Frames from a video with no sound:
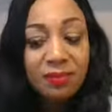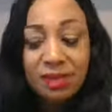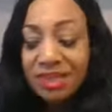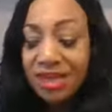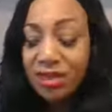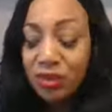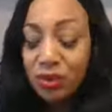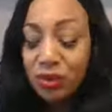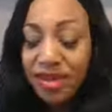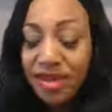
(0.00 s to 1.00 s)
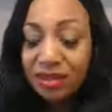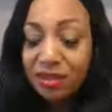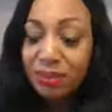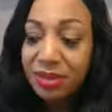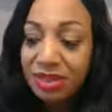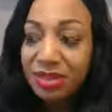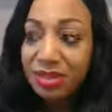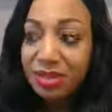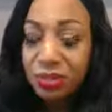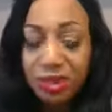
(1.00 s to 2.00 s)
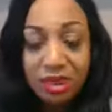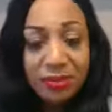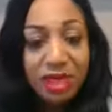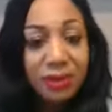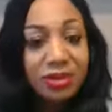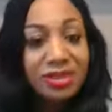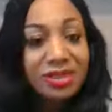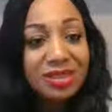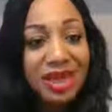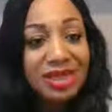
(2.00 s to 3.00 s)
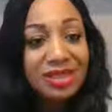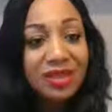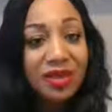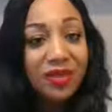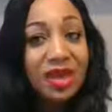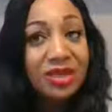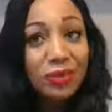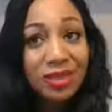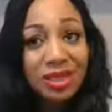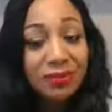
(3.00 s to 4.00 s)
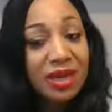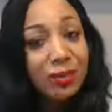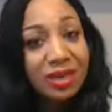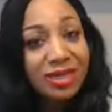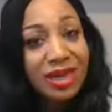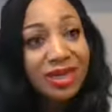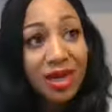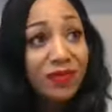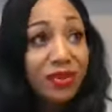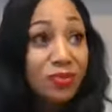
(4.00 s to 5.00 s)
Because I knew that the business was going to be able to sustain itself and it was going to be able to take care of us.